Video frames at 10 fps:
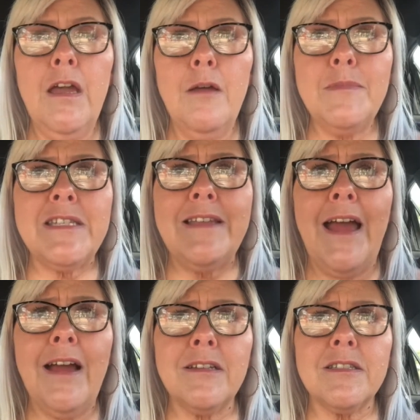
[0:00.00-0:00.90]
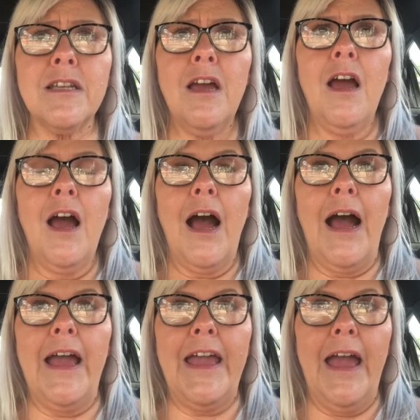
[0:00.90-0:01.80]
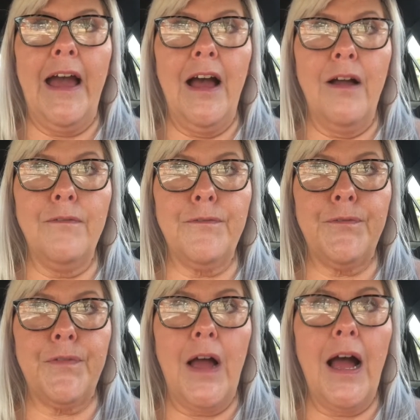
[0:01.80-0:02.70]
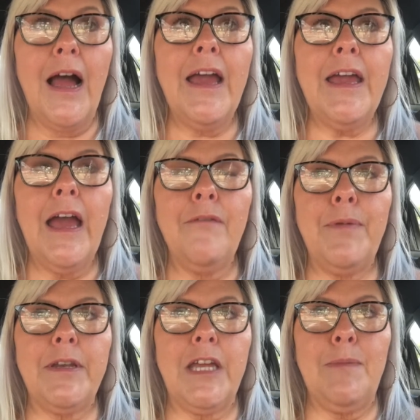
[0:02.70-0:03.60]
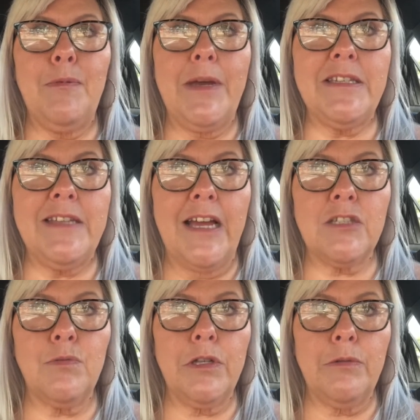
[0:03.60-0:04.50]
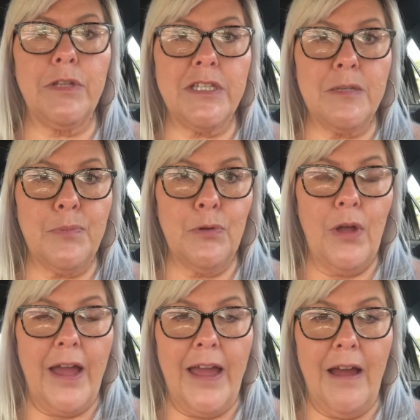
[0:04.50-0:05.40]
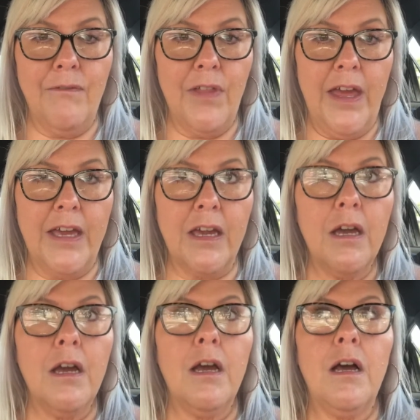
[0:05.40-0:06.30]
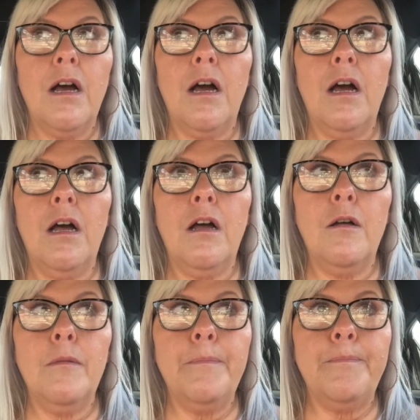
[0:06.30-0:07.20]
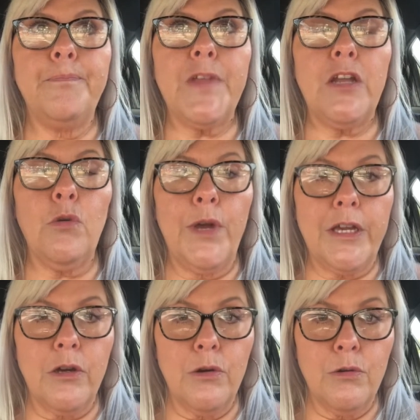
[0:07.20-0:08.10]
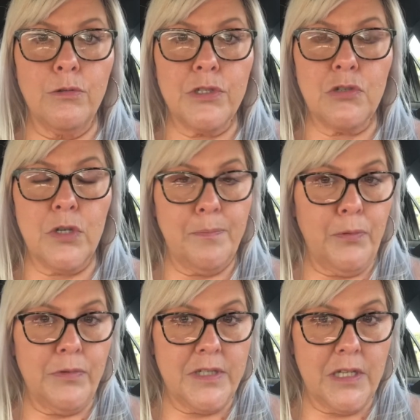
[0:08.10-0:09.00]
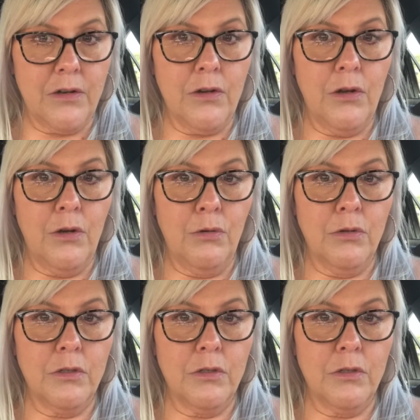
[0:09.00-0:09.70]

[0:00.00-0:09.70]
Snacks, I have been keeping my snacks really, really simple. I have like an Oikos 000,